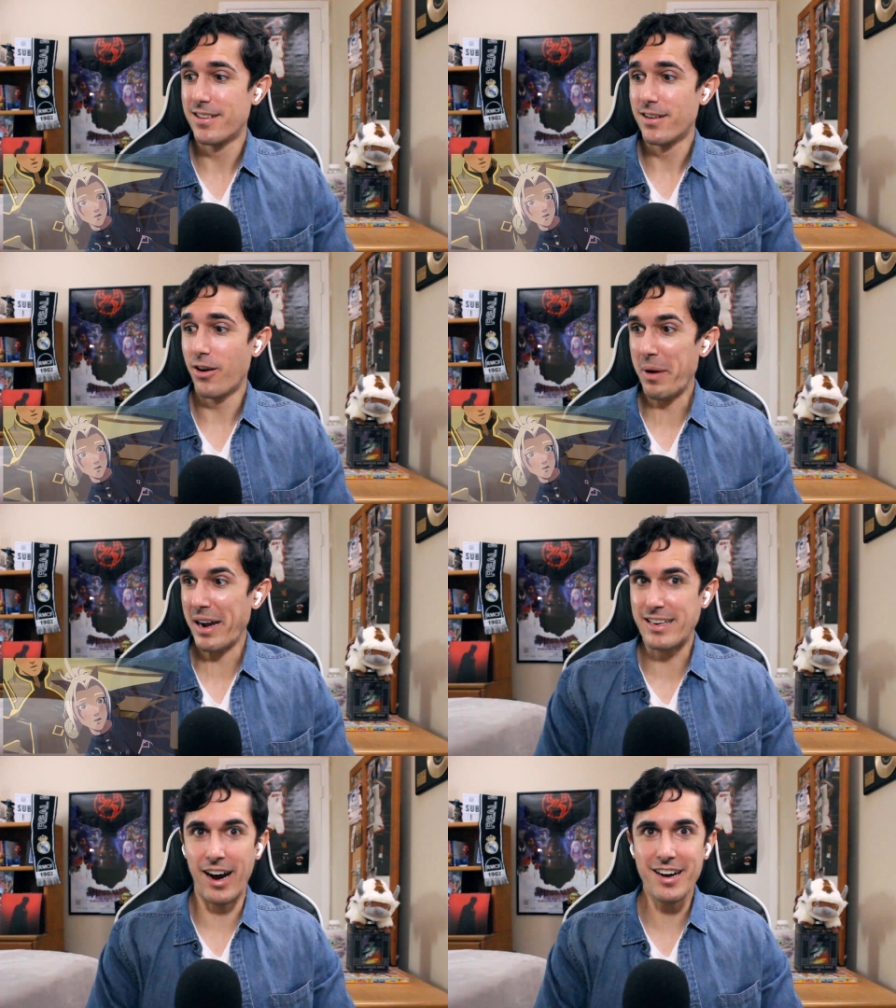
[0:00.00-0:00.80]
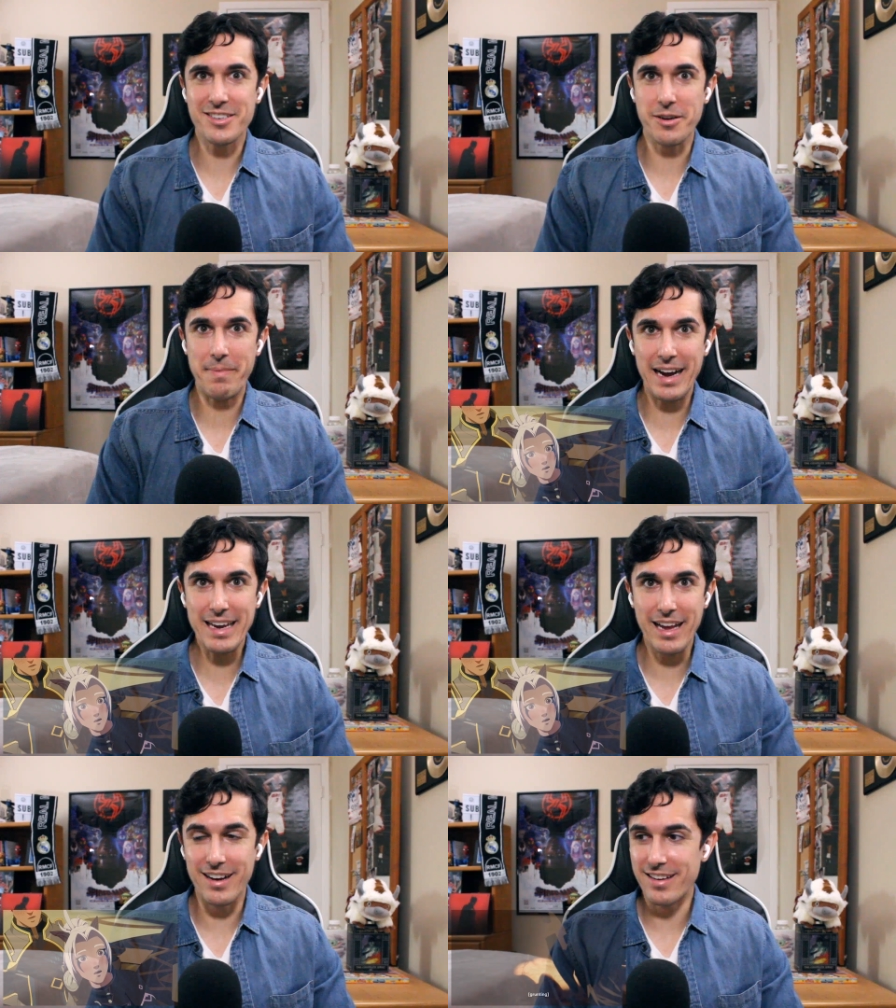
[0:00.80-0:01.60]
Oh my gosh,
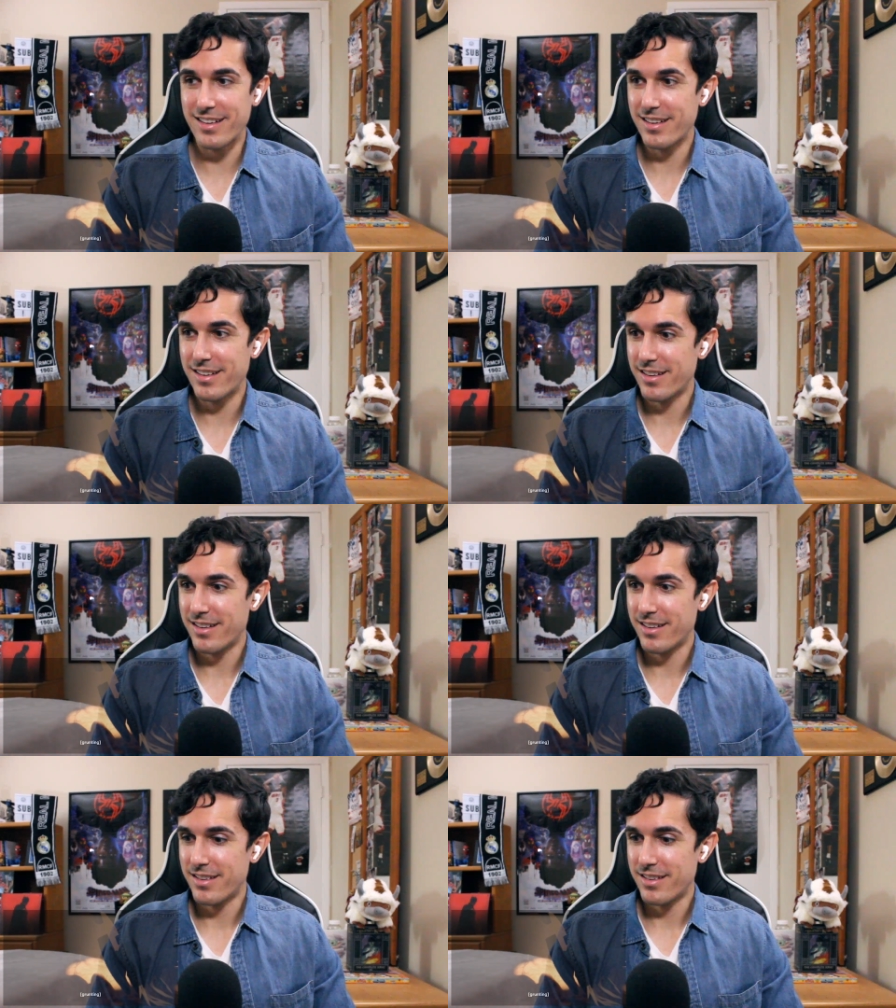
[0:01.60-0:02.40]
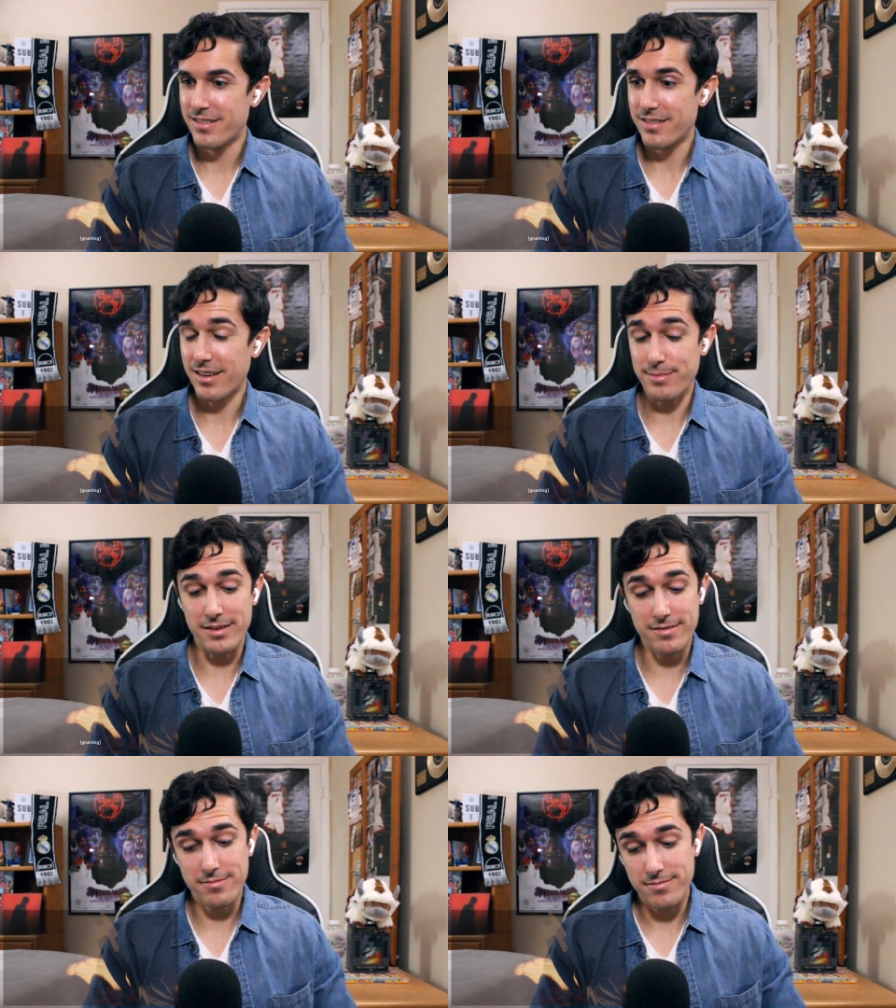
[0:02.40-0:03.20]
Amaya! I
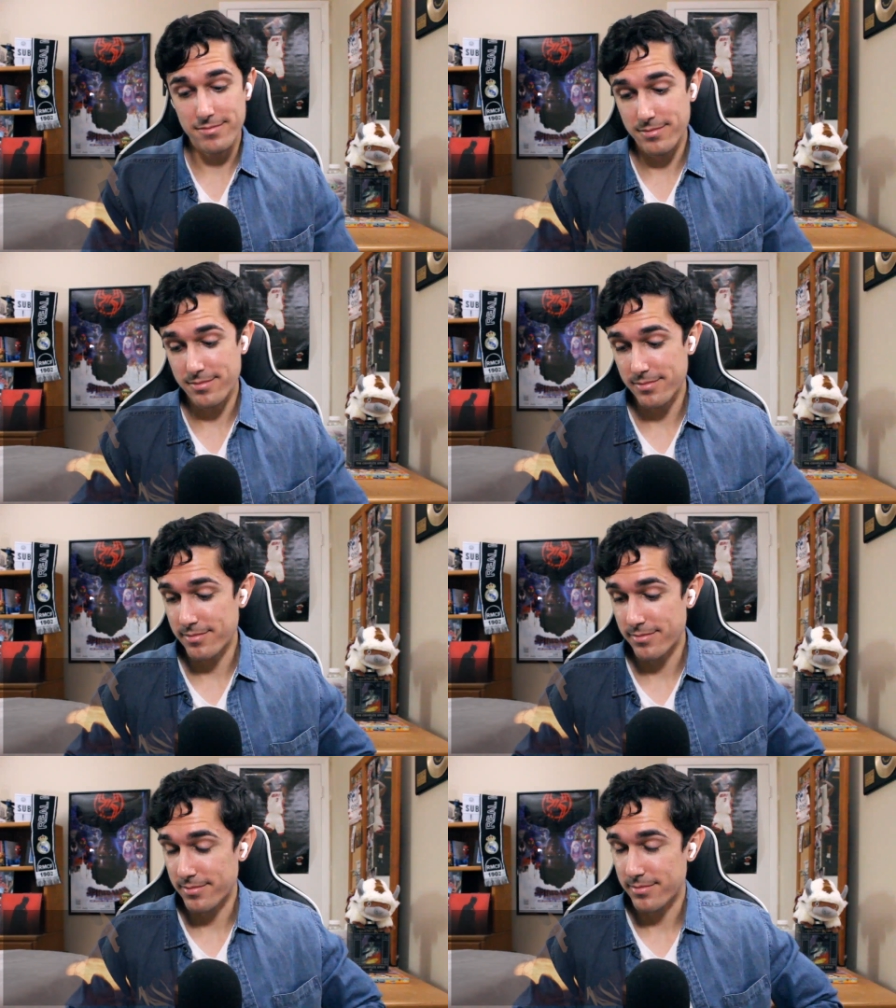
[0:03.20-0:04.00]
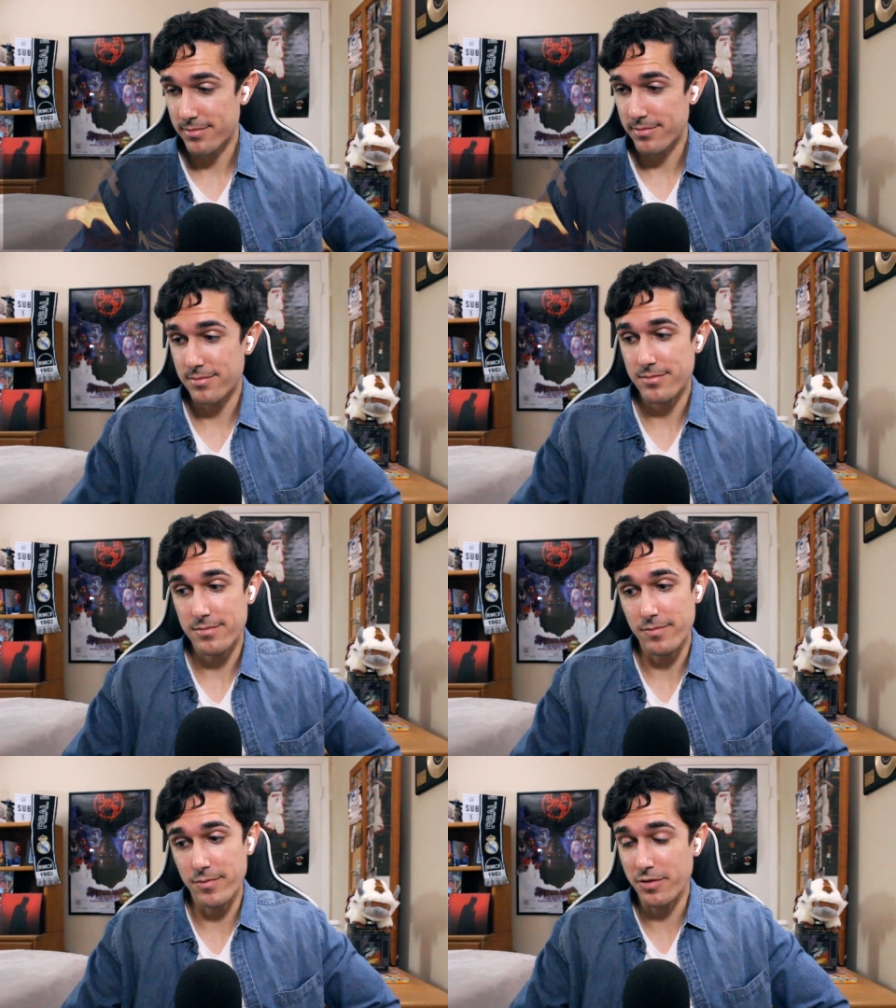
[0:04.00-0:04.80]
mean,
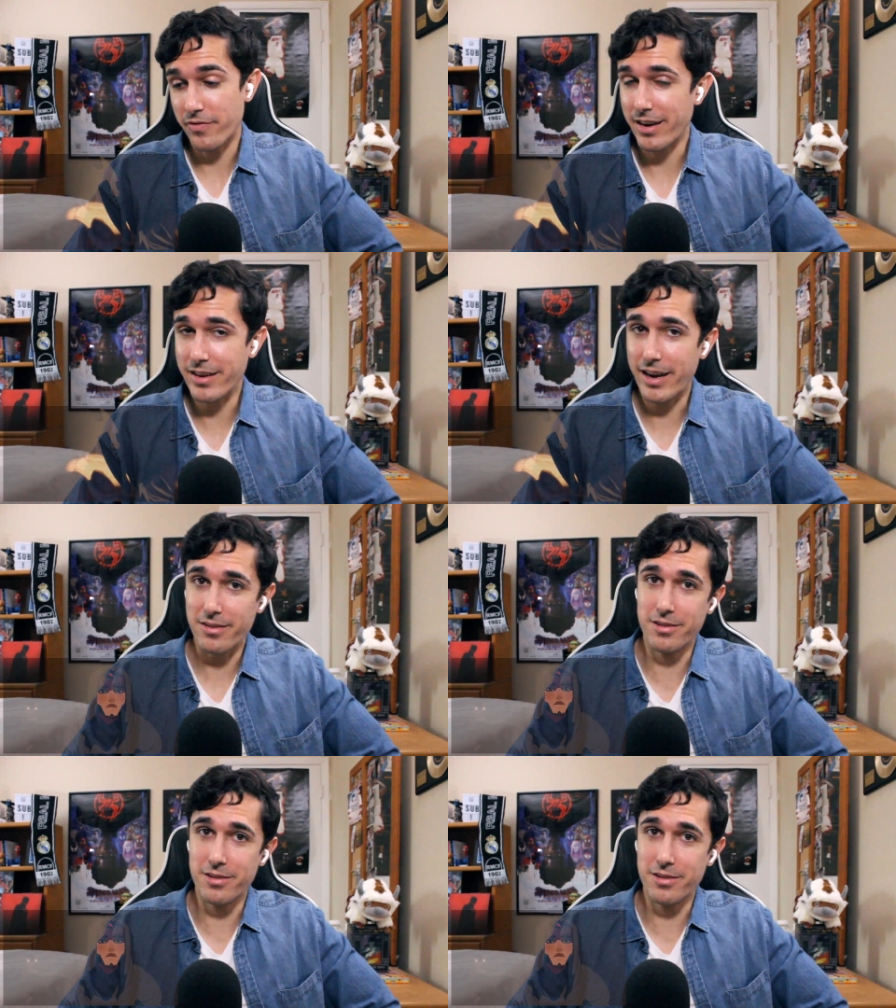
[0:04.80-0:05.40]
when you find out